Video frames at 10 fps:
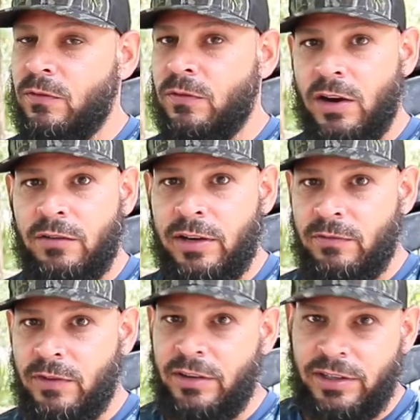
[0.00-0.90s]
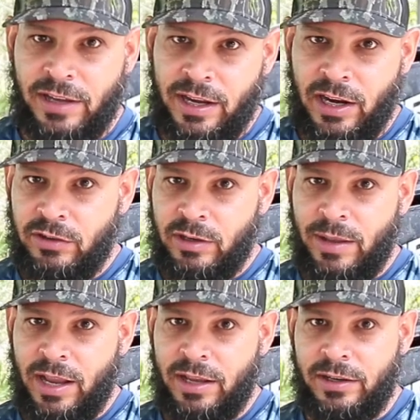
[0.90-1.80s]
Very, very tight area
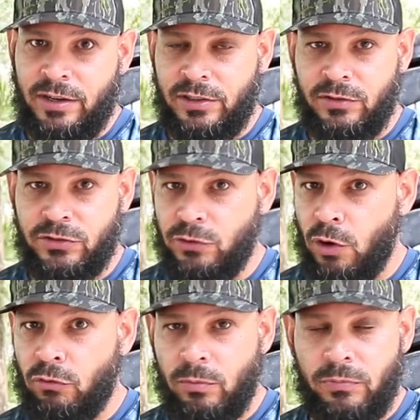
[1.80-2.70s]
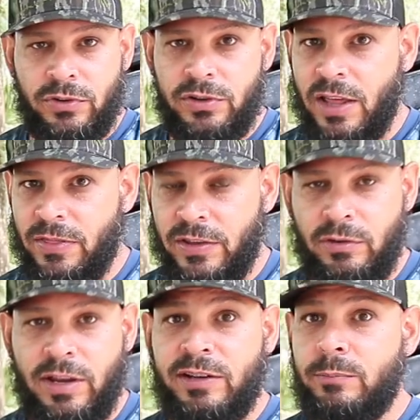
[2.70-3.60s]
back in there. There is no room for nothing.
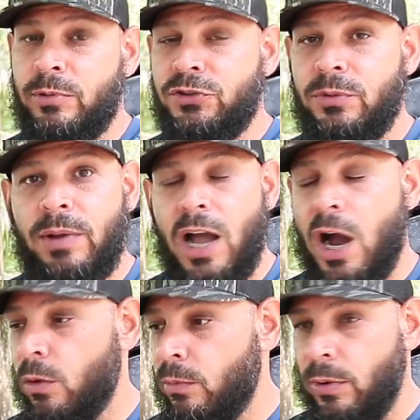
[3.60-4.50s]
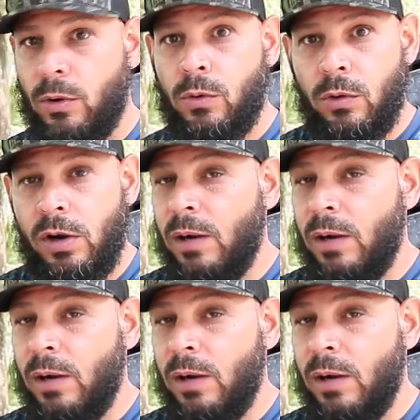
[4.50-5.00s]
You can't even put your power pole